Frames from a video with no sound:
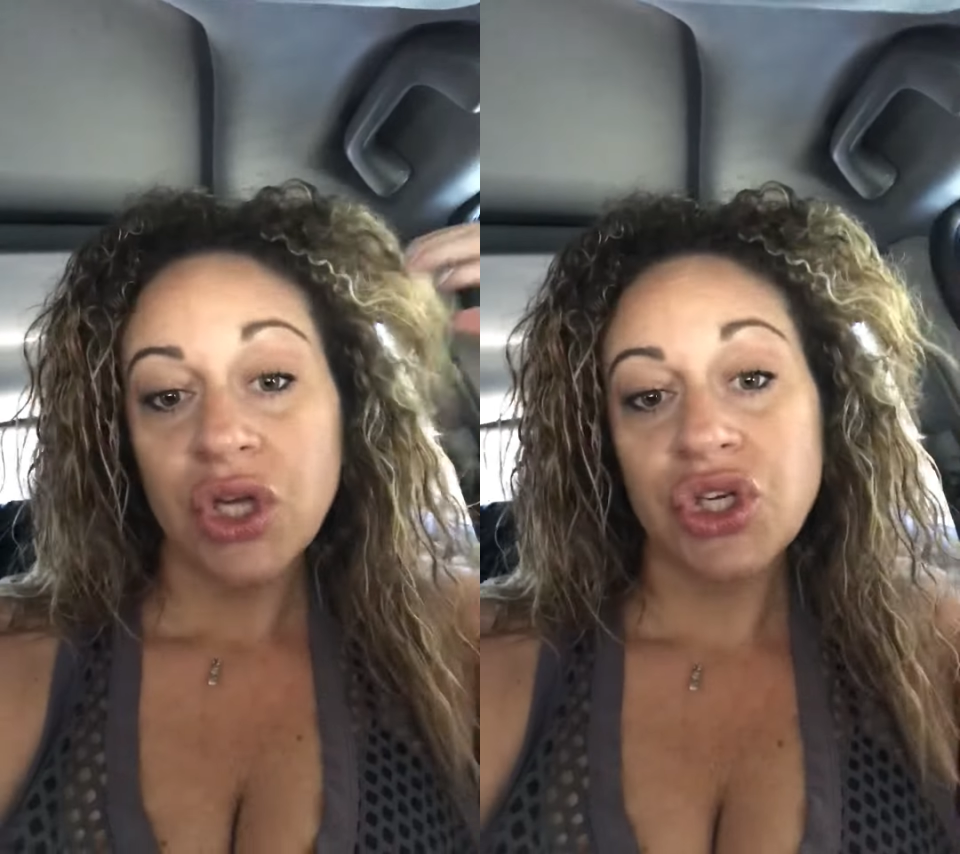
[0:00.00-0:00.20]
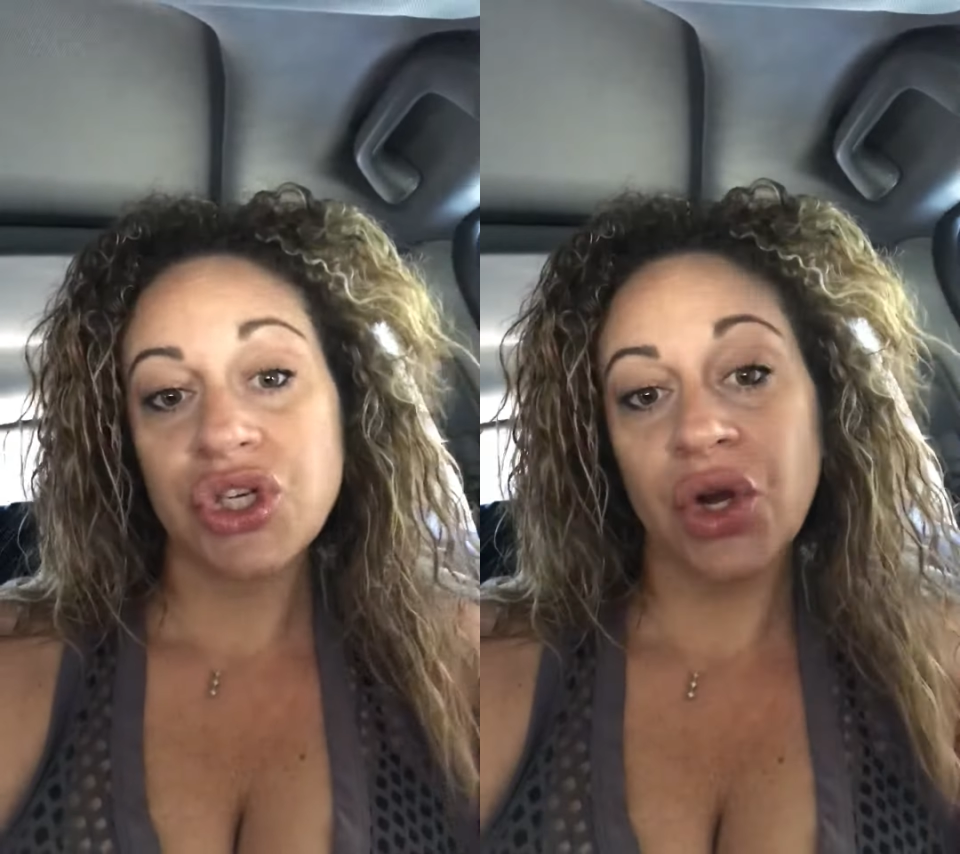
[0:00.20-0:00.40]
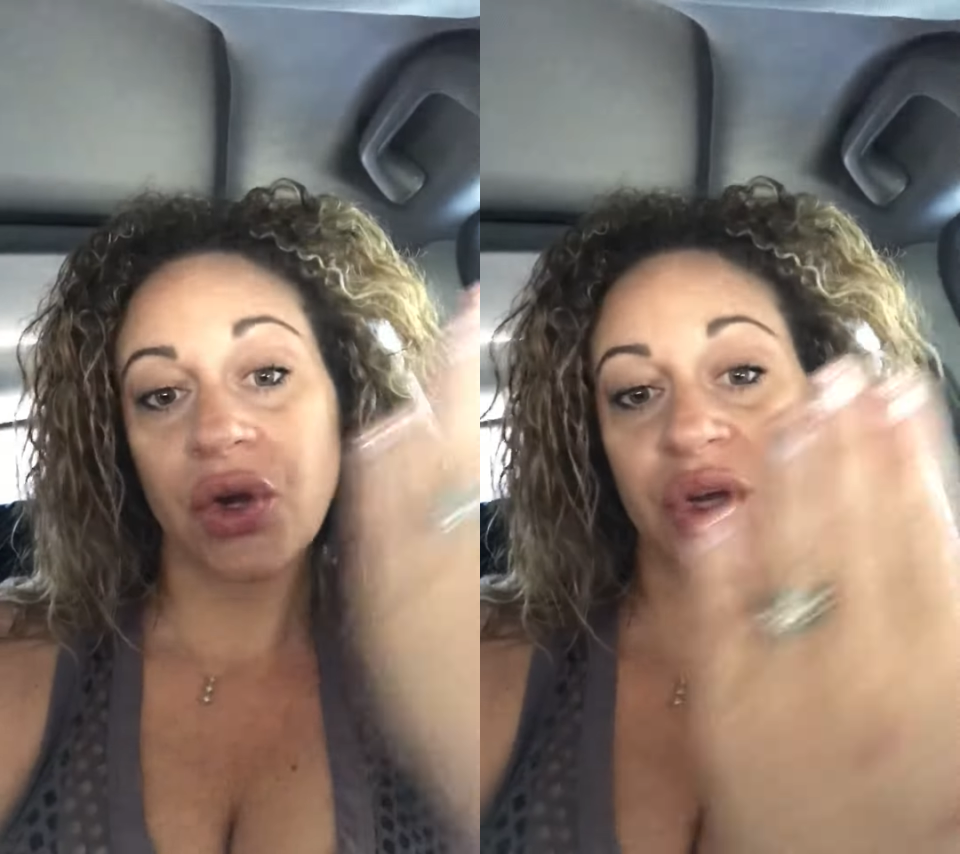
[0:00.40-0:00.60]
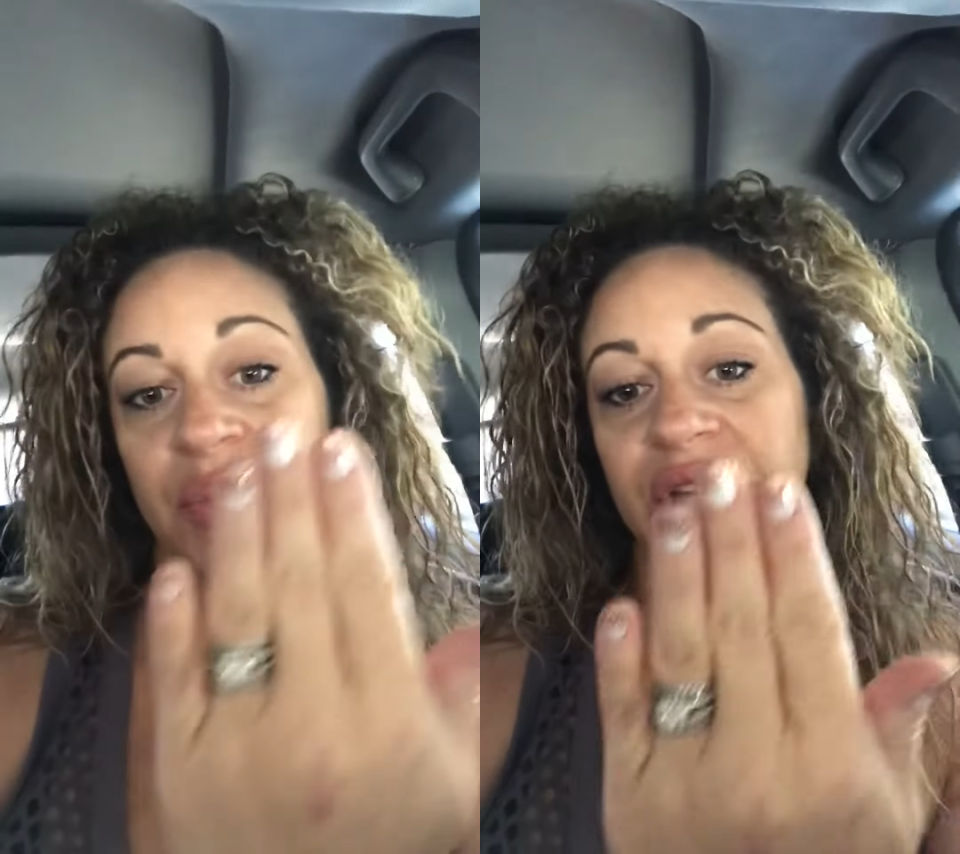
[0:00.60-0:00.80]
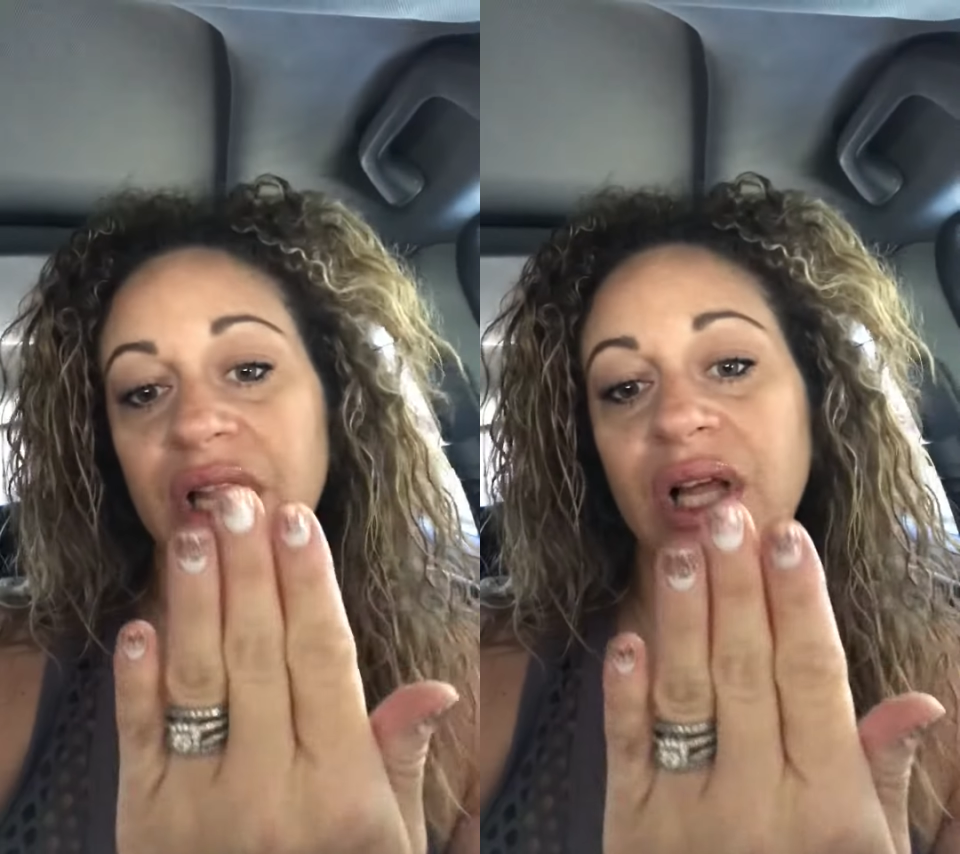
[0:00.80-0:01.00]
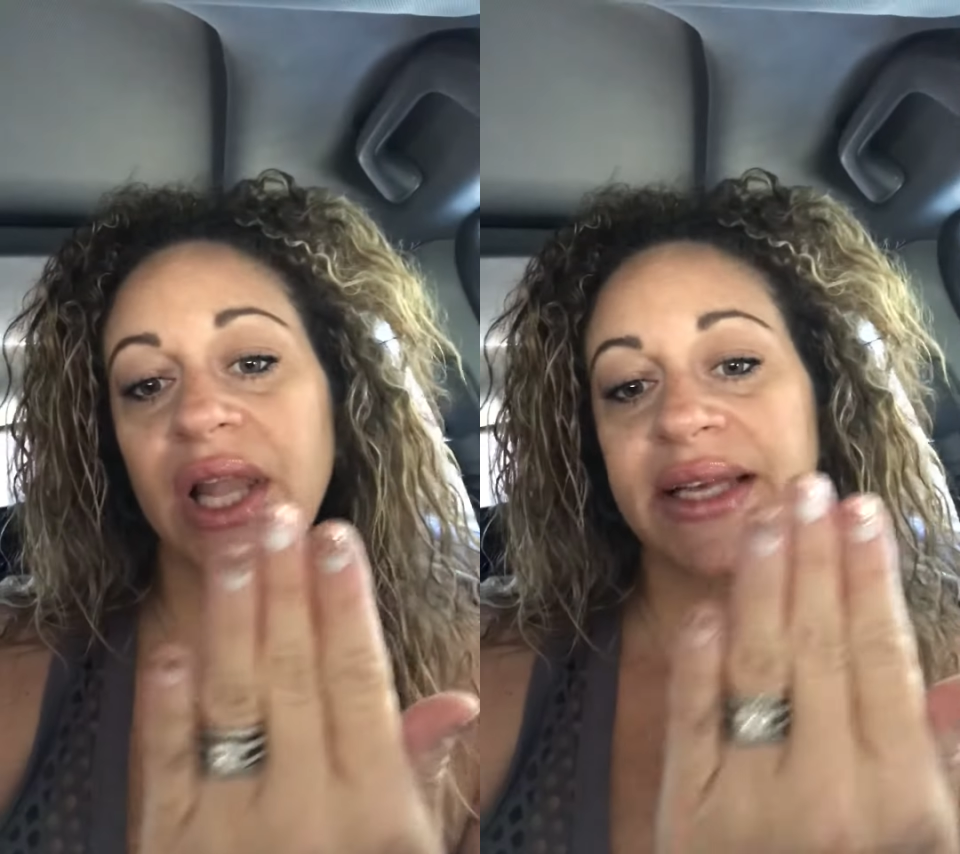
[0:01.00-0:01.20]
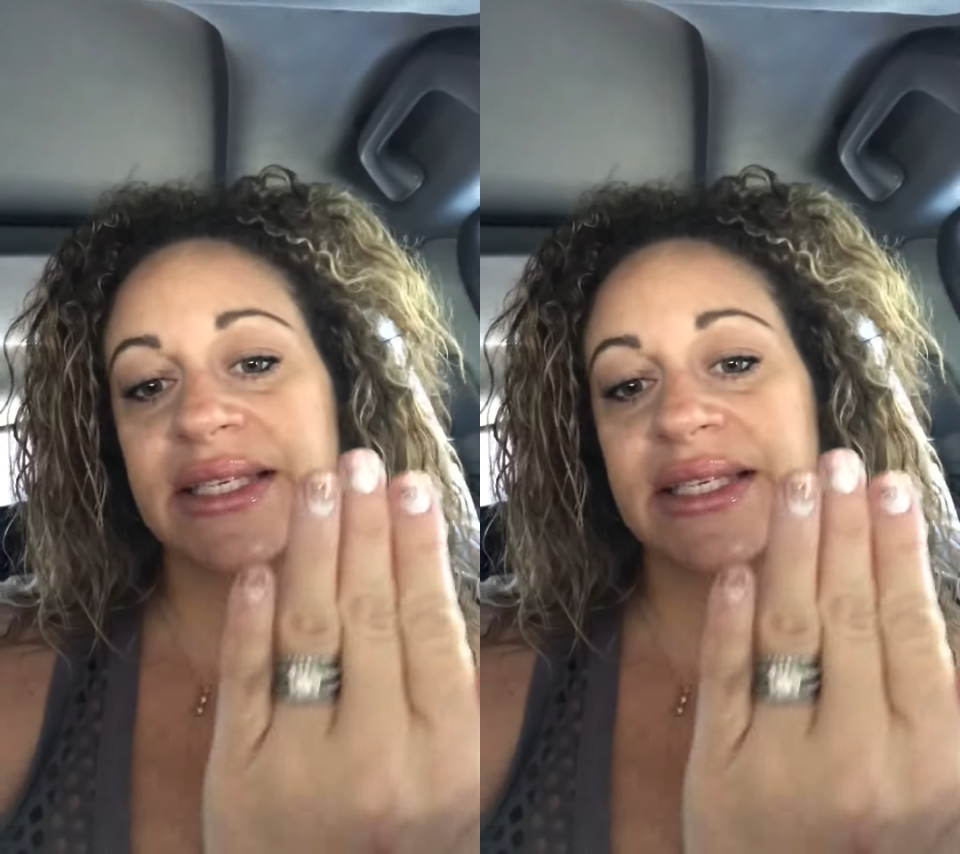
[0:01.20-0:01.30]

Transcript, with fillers: show you what they look like